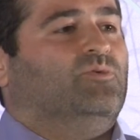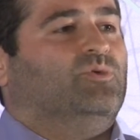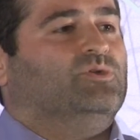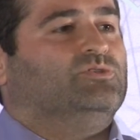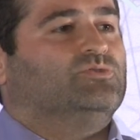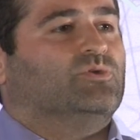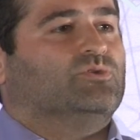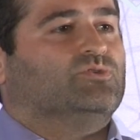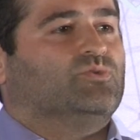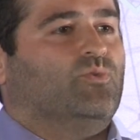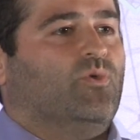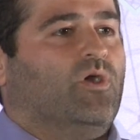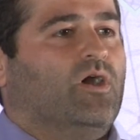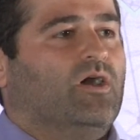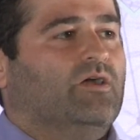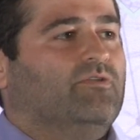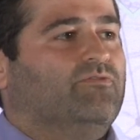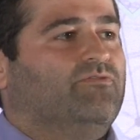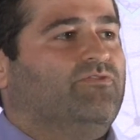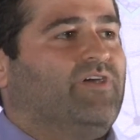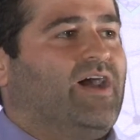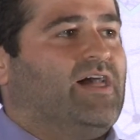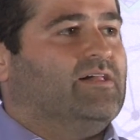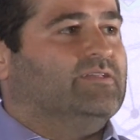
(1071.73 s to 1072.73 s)
which was
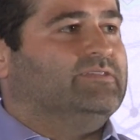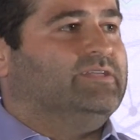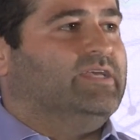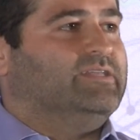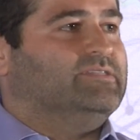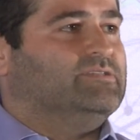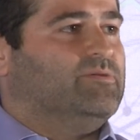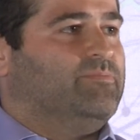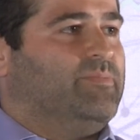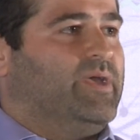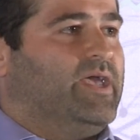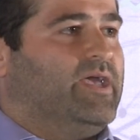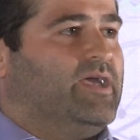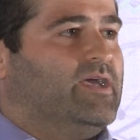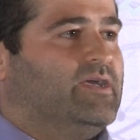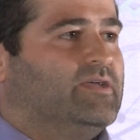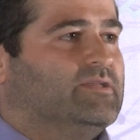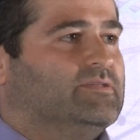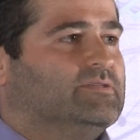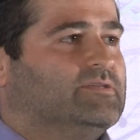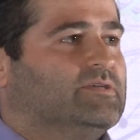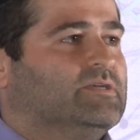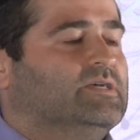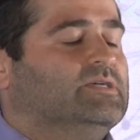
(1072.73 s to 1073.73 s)
1, validate
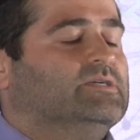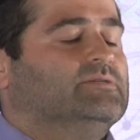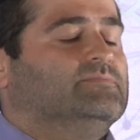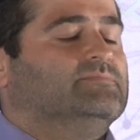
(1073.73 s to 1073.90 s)
demand,